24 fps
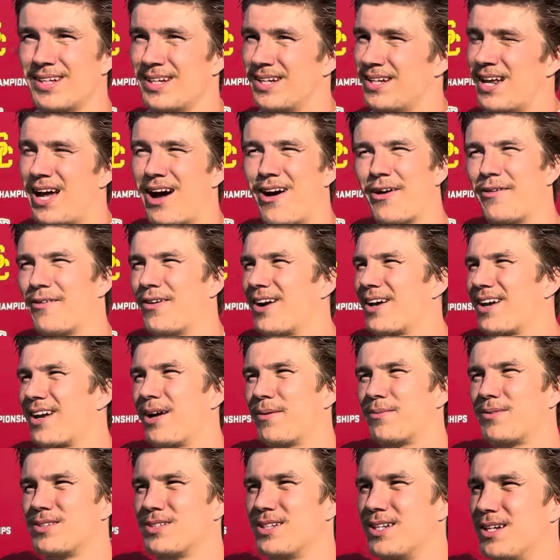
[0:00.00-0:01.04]
I'm rocking
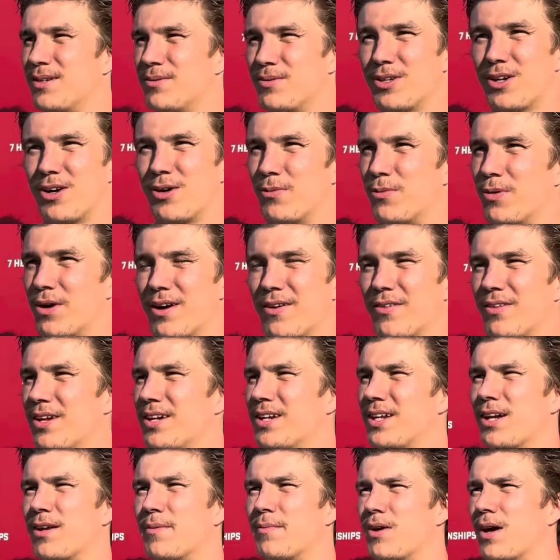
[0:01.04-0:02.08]
up the team. You know, whatever they
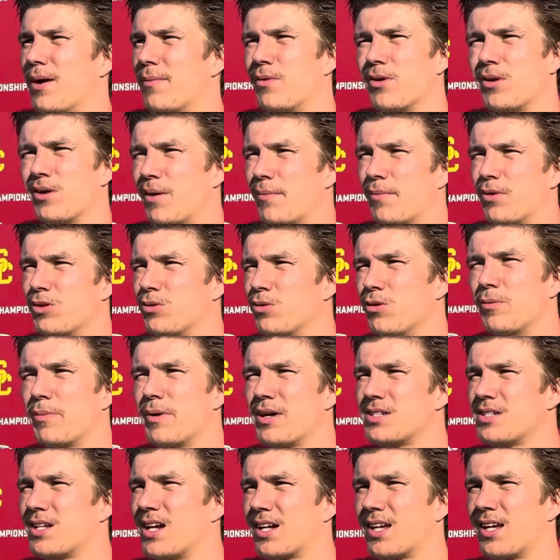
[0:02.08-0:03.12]
need of me, I'm gonna do the
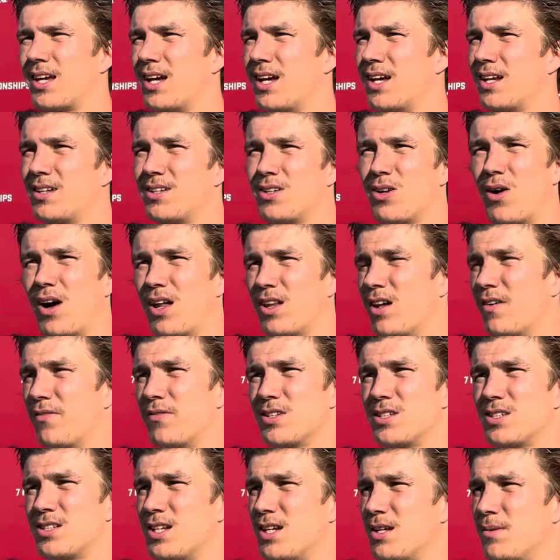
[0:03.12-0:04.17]
best I can. You know, I love
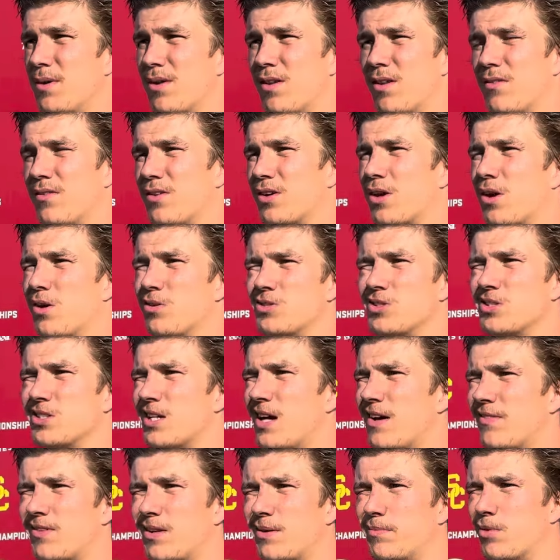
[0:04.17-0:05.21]
this team. I love the coaches
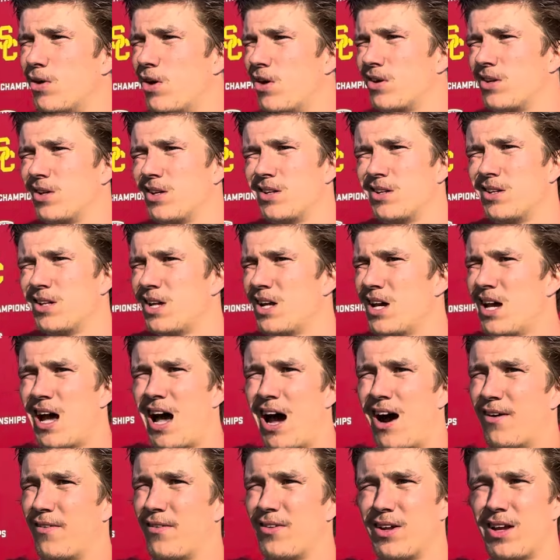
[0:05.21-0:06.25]
that they brought in.
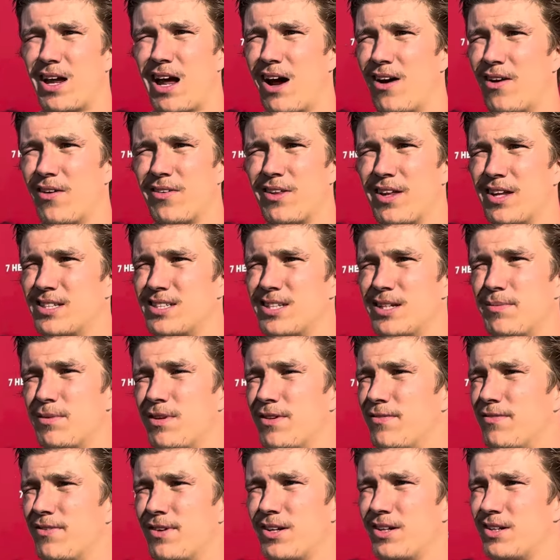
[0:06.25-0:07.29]
However they see me
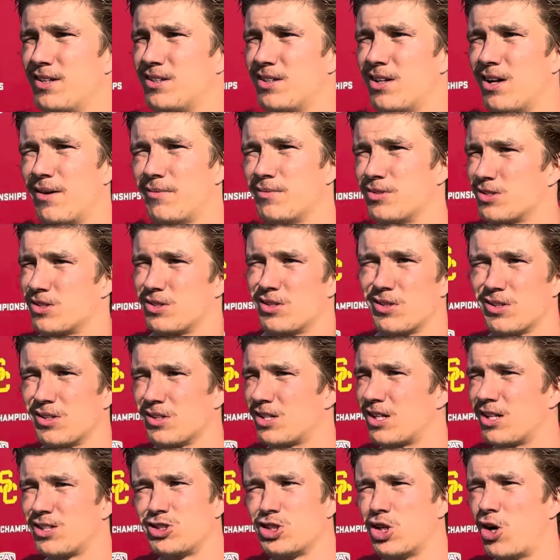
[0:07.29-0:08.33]
fit, you know, I'm just gonna
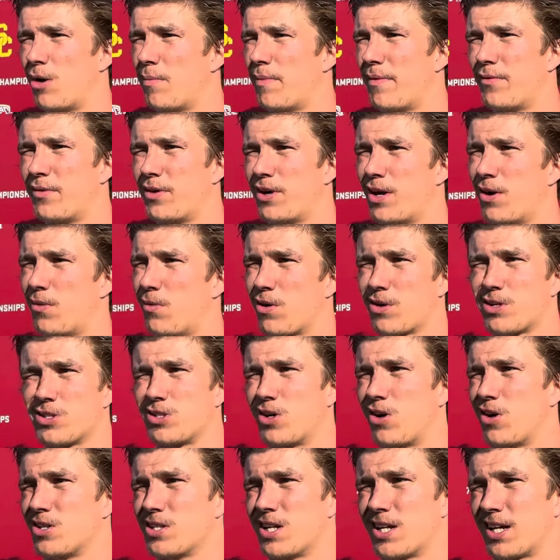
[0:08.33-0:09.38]
show up every day, work as
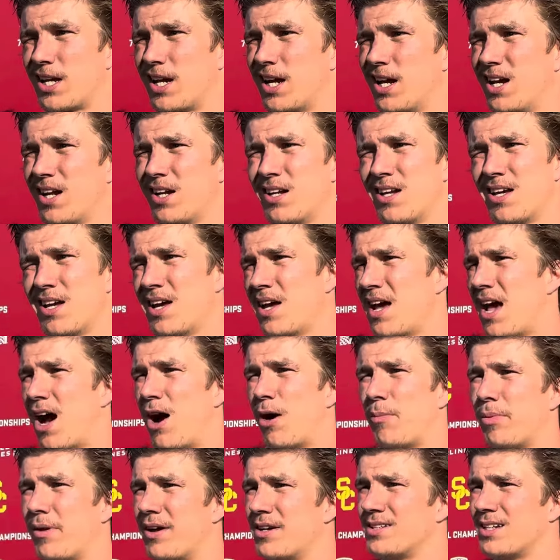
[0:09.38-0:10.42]
hard as I can. How
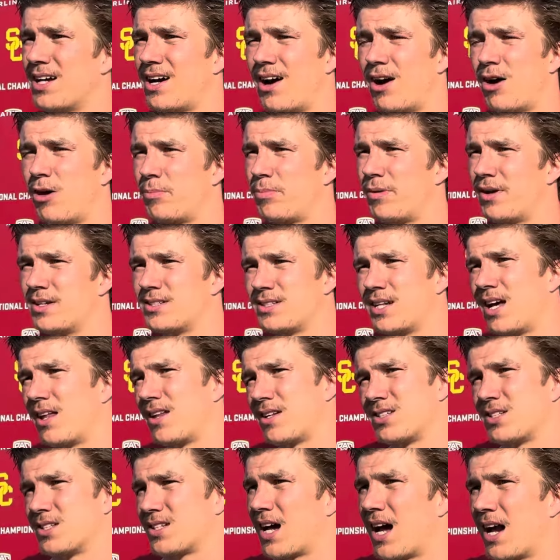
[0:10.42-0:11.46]
it plays out,
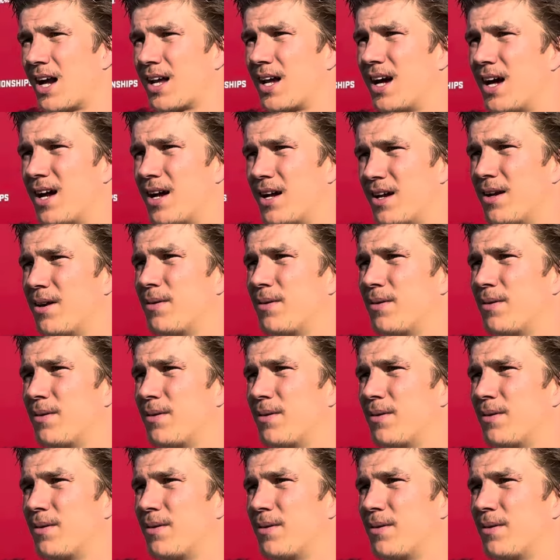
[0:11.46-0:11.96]
It's just kind of guy.